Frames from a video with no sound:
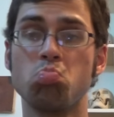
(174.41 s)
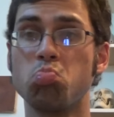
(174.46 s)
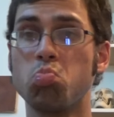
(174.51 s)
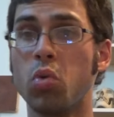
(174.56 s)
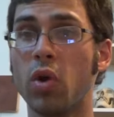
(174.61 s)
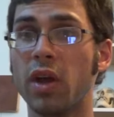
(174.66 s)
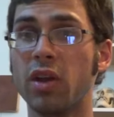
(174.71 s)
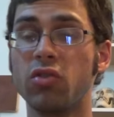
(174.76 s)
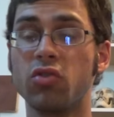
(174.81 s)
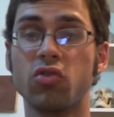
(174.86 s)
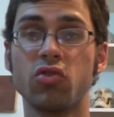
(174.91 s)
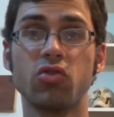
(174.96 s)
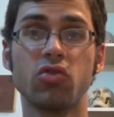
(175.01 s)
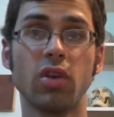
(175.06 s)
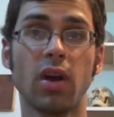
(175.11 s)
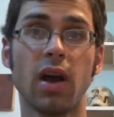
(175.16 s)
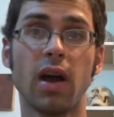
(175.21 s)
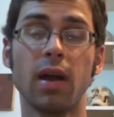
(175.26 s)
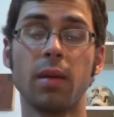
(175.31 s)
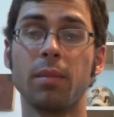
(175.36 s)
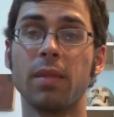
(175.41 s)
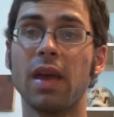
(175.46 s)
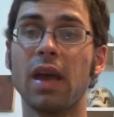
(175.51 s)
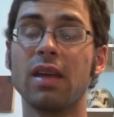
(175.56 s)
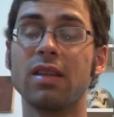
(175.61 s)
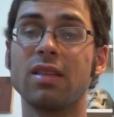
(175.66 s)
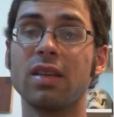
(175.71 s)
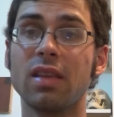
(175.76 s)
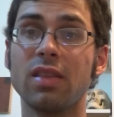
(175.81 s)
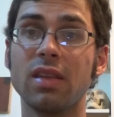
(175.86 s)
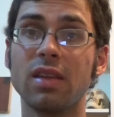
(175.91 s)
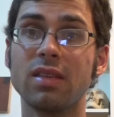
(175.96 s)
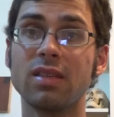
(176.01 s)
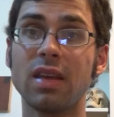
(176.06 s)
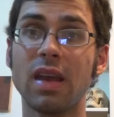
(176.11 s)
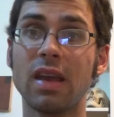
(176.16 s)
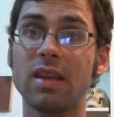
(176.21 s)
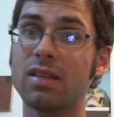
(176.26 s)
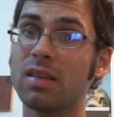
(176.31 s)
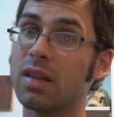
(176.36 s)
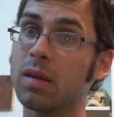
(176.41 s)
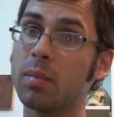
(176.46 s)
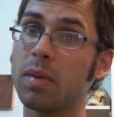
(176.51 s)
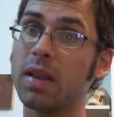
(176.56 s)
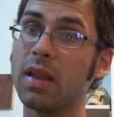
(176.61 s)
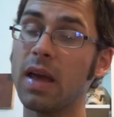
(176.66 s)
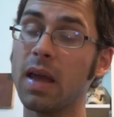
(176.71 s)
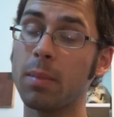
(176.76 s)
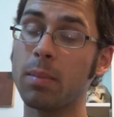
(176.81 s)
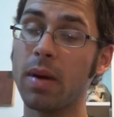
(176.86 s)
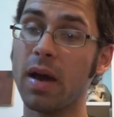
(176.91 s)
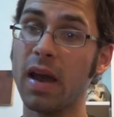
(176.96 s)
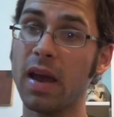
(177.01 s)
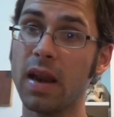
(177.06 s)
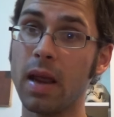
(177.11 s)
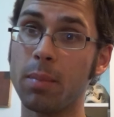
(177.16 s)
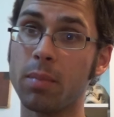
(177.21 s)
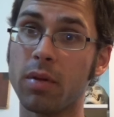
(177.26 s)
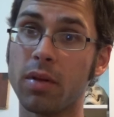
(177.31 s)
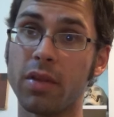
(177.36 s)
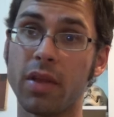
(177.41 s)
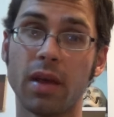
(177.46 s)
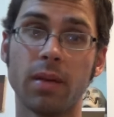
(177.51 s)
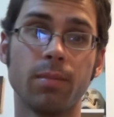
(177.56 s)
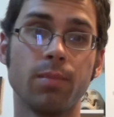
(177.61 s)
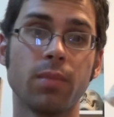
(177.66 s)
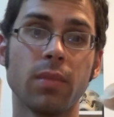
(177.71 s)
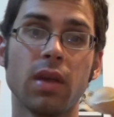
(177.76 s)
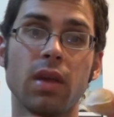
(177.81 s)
which I'm guessing these taste a little bit like pineapple then.